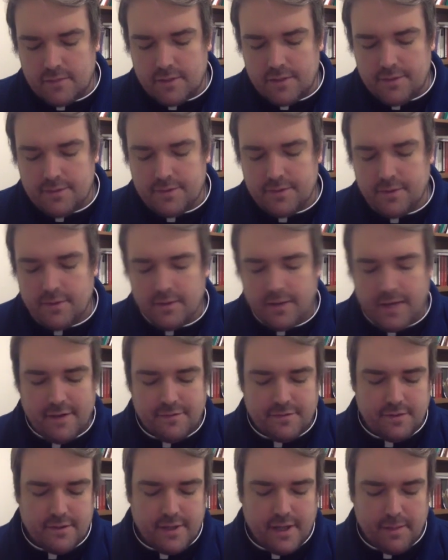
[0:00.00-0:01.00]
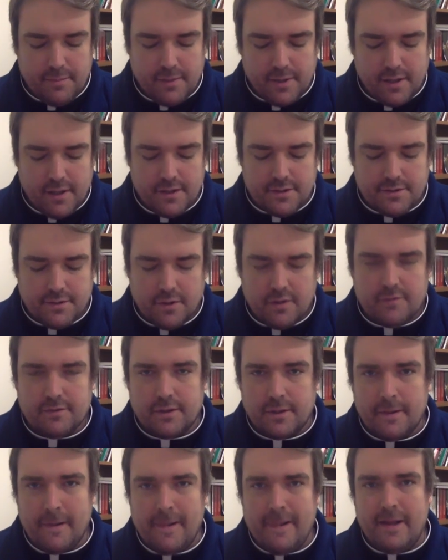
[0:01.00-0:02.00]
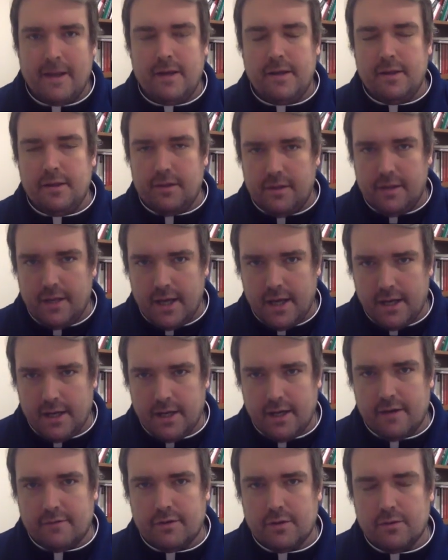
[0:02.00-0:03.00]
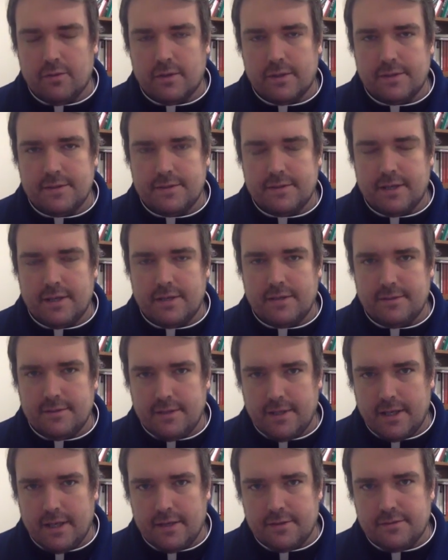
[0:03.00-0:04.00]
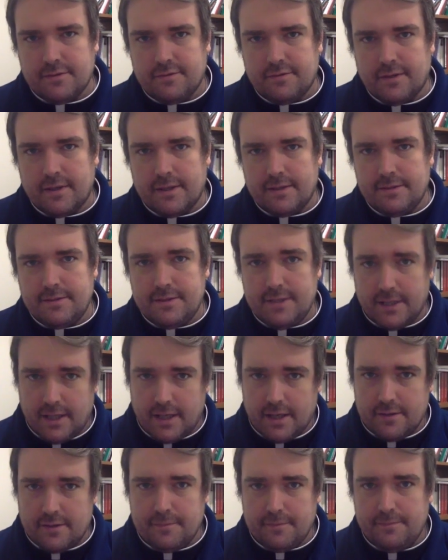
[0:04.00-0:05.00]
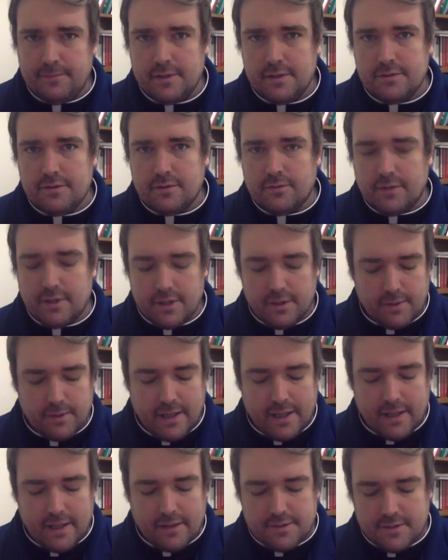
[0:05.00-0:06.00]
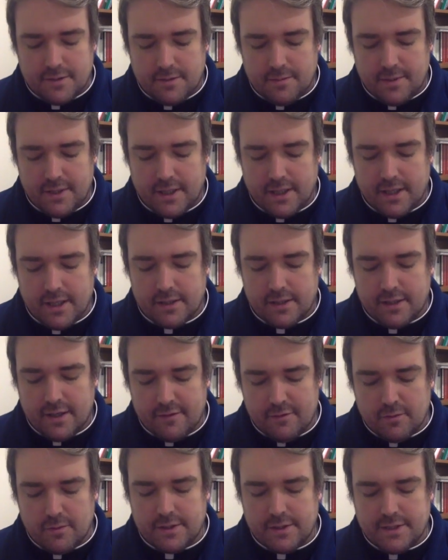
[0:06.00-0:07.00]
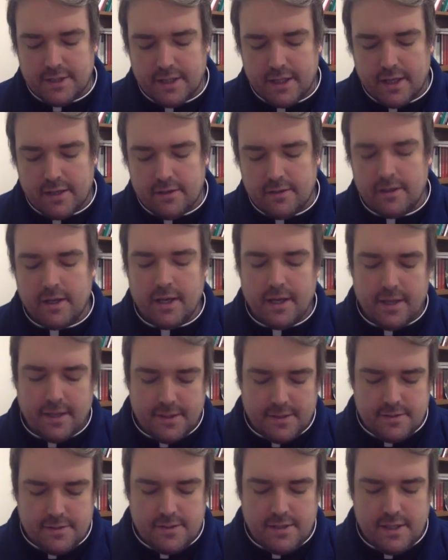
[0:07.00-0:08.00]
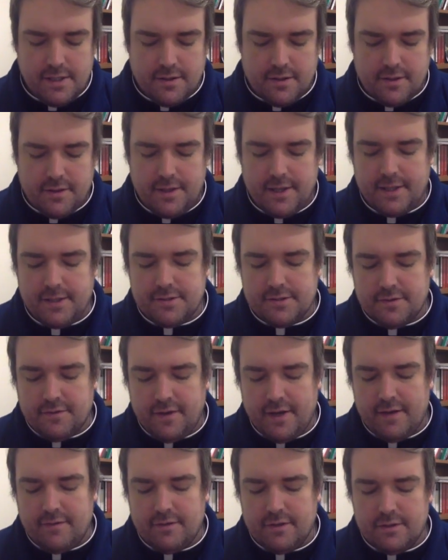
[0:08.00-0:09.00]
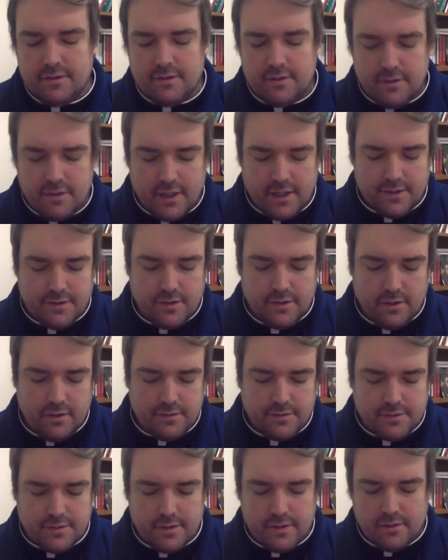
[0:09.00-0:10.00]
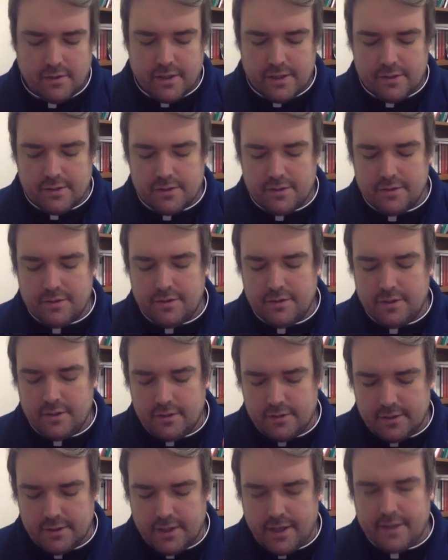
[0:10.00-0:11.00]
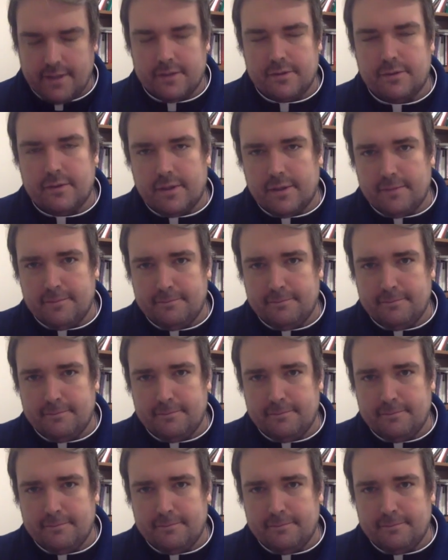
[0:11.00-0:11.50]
So after that part is over, then everyone says the antiphon together. This is the one you announced at the beginning. Everyone together, seek the things of heaven, not those that are on earth. Hallelujah.